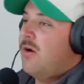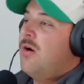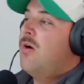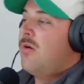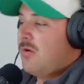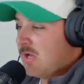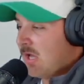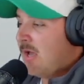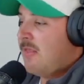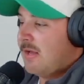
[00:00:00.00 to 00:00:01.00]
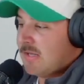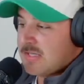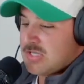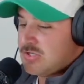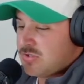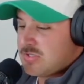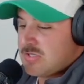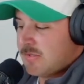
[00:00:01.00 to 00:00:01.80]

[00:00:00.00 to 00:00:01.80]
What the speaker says: Oh, okay. Like, that's interesting.